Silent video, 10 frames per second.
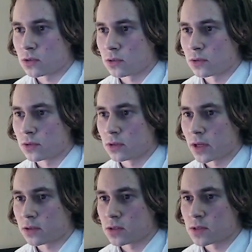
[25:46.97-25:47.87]
really
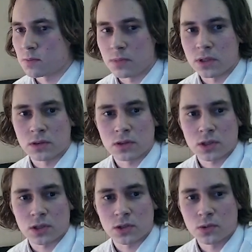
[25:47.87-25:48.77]
like this mint
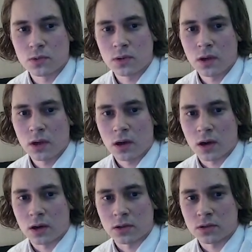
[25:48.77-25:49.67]
hue,
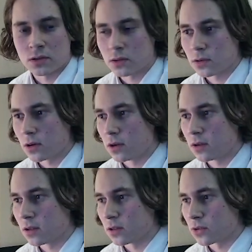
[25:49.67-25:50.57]
and a
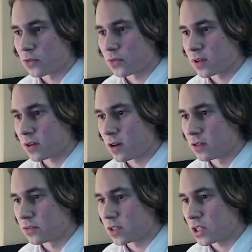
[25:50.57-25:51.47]
lot of
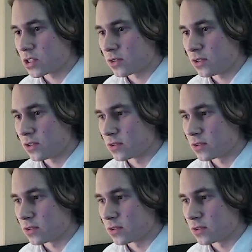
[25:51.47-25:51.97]
color variation here. It